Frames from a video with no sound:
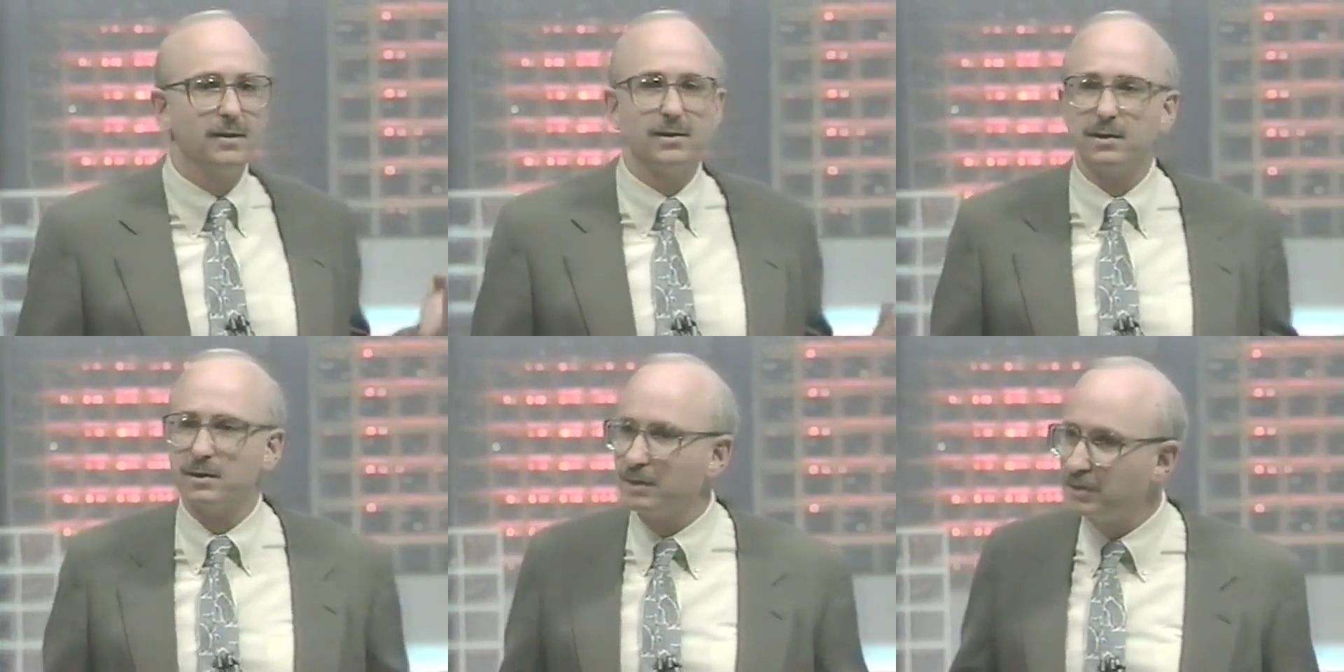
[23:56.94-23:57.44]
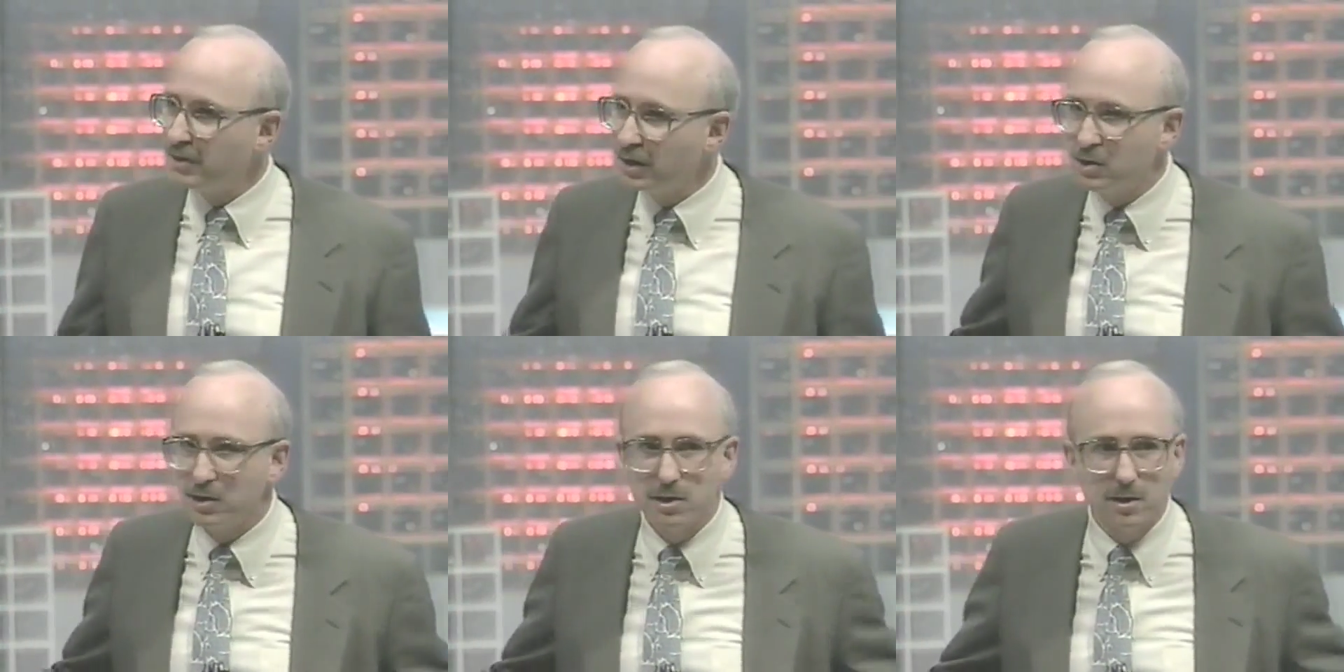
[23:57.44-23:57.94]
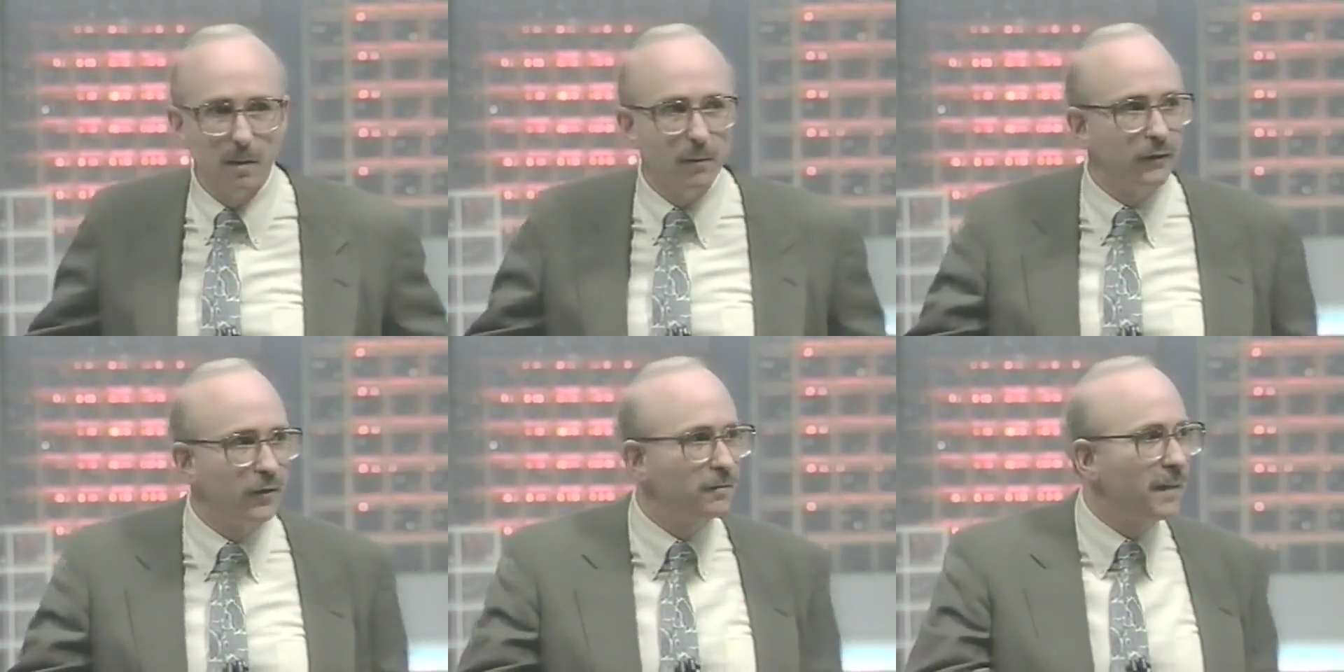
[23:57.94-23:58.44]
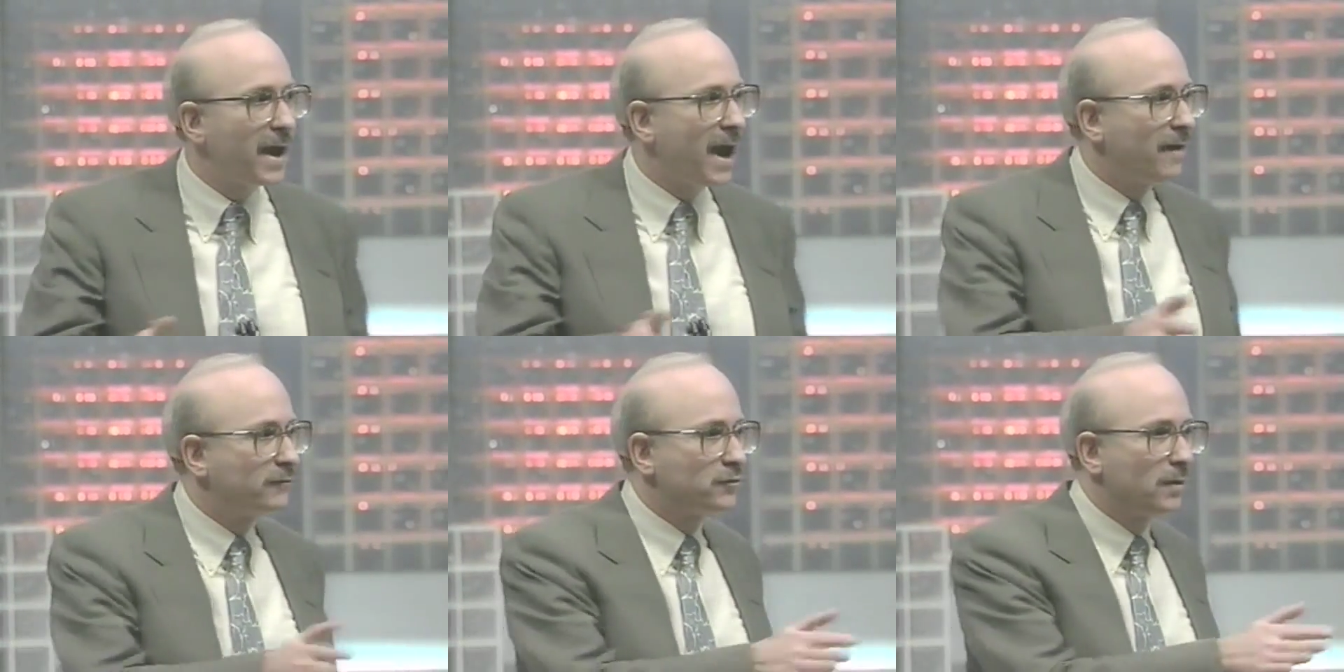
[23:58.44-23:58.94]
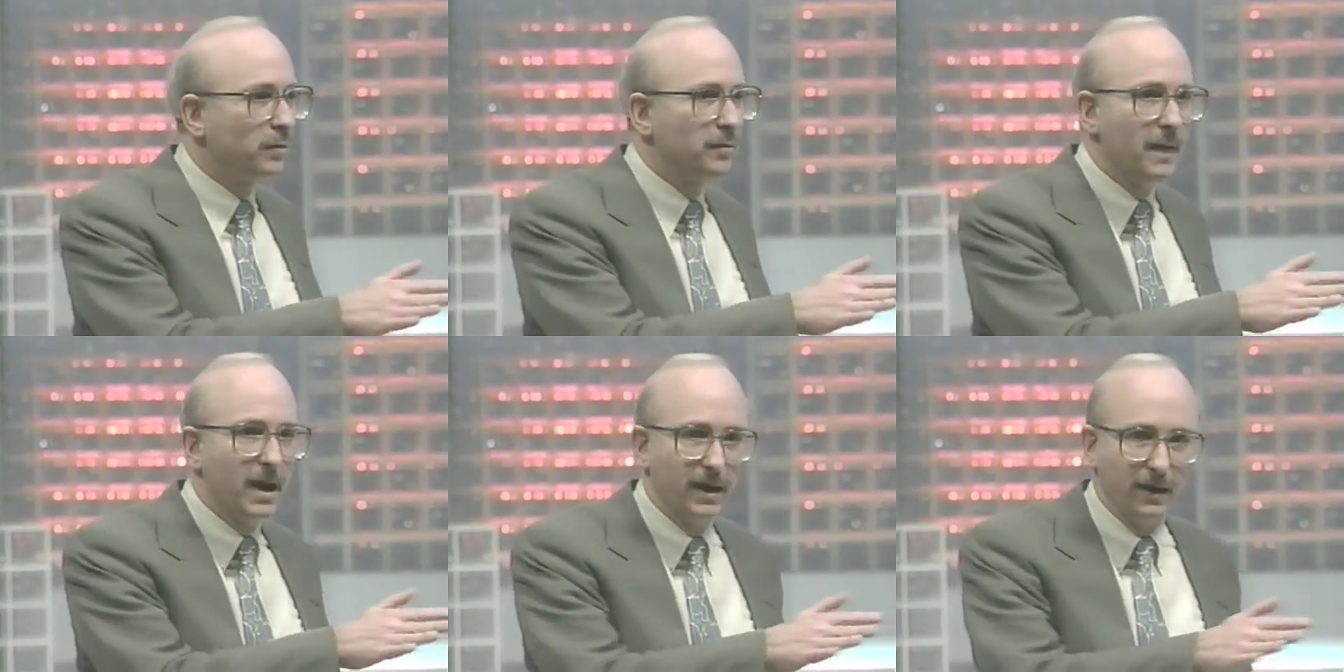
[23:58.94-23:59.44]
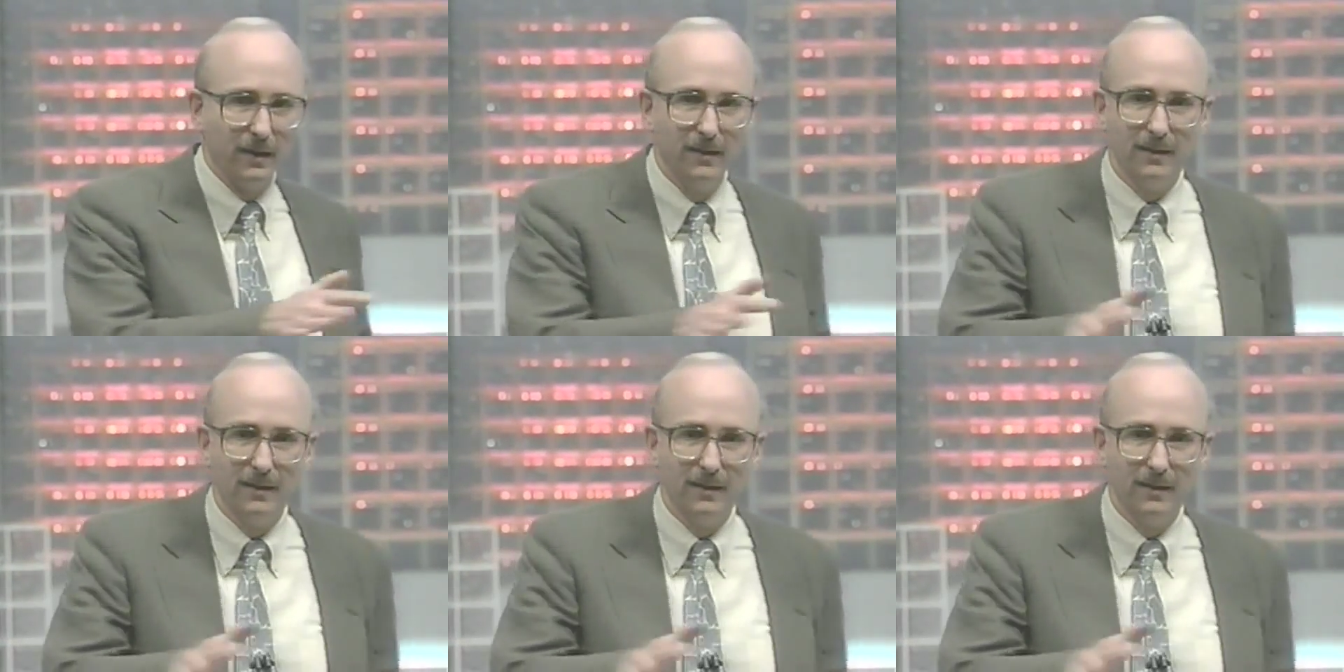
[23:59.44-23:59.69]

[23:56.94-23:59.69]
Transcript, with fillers: this is a distinction some of you may have trouble making.